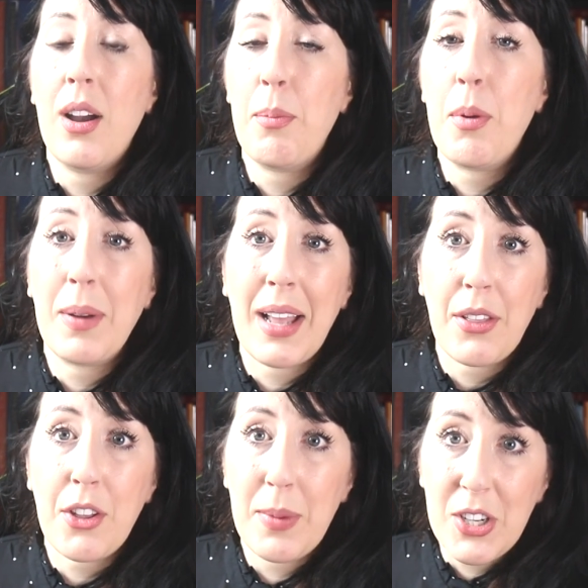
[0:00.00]
a public
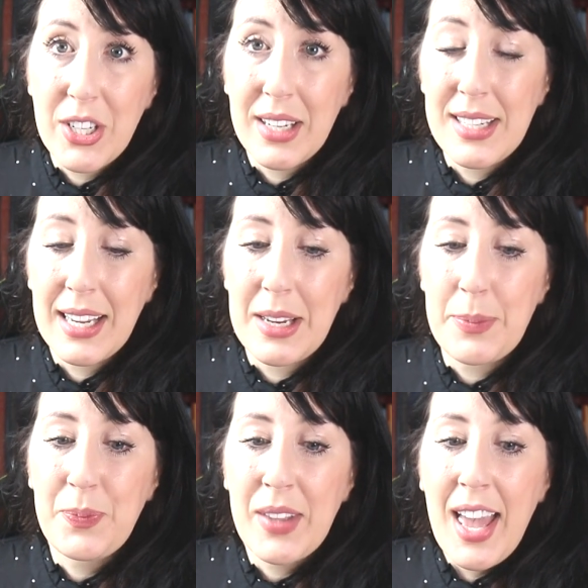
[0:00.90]
health commissioning team.